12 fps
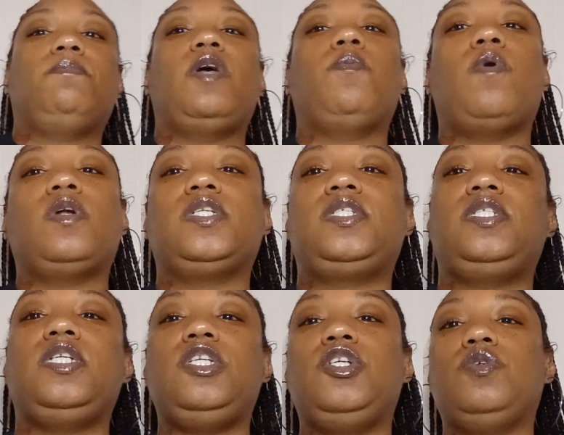They want to
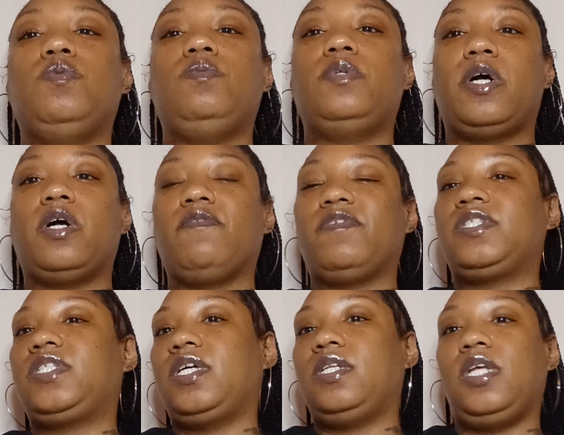see you
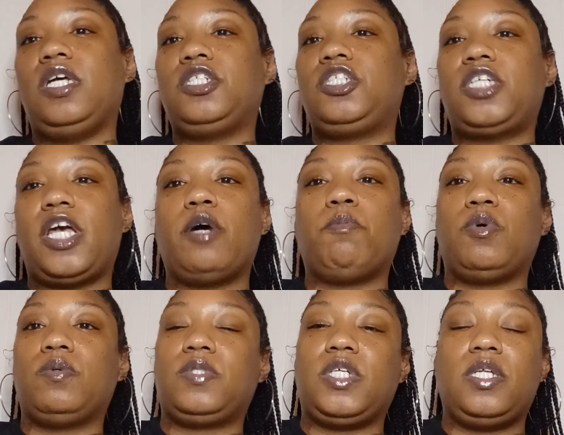nervous and in
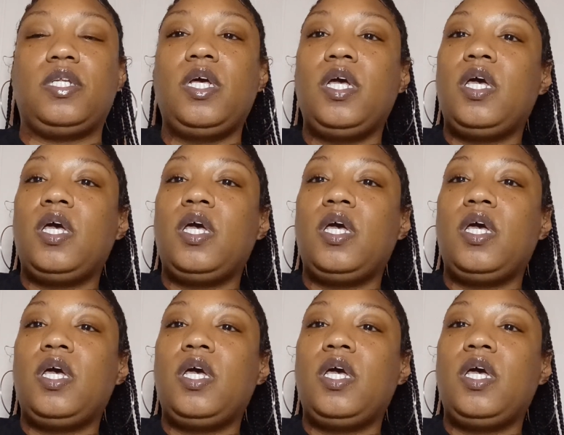shambles and